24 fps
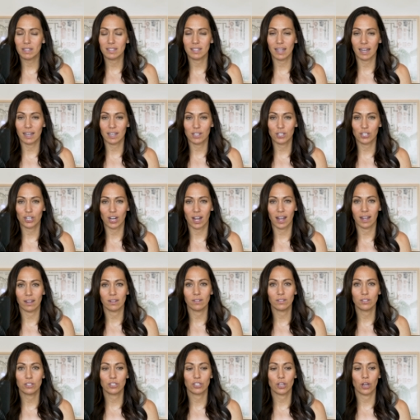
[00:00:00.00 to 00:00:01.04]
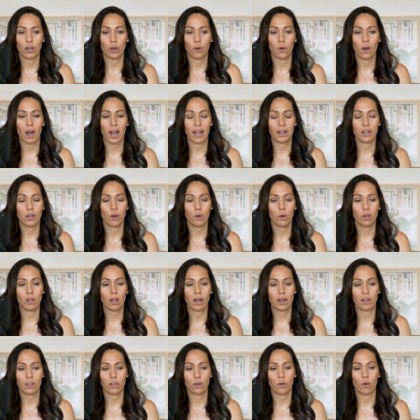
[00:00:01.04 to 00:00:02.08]
second child. So I know a lot
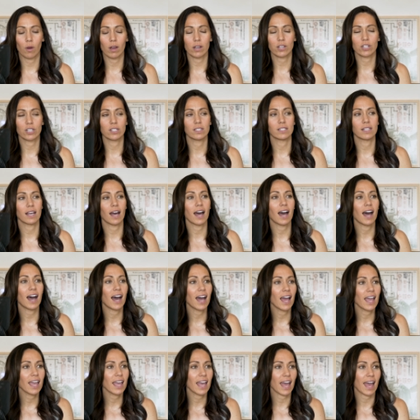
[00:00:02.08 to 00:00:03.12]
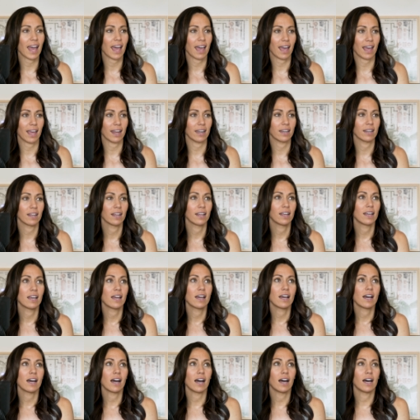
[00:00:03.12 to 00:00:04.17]
of the questions that I had
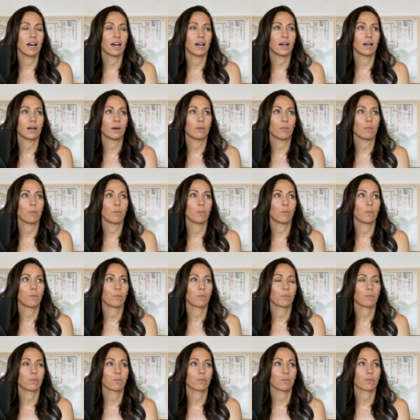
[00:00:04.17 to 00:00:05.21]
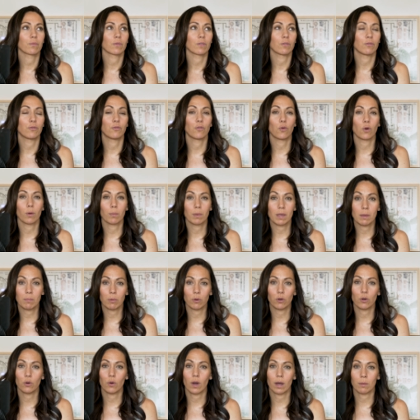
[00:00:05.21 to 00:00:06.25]
um, for people
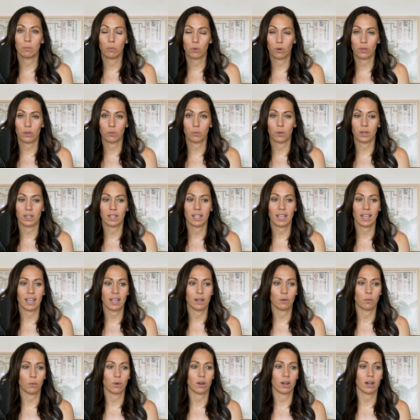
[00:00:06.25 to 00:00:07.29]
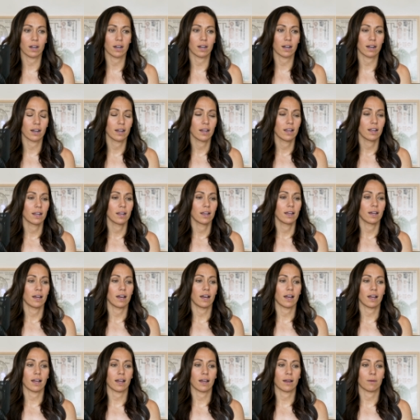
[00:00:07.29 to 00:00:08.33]
who had more than one kid were.
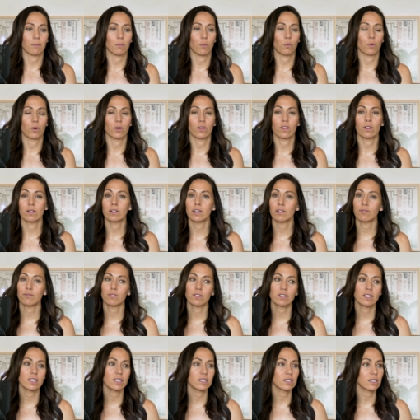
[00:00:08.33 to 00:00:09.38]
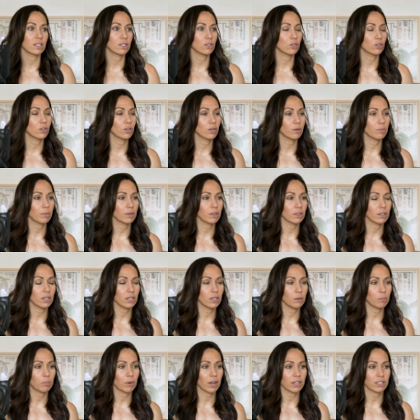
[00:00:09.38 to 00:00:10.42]
Um, were there differences in your ability to
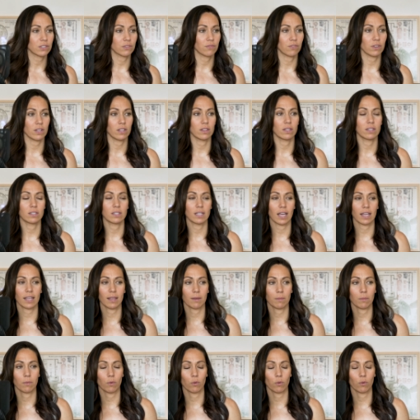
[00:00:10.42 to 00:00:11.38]
breastfeed the second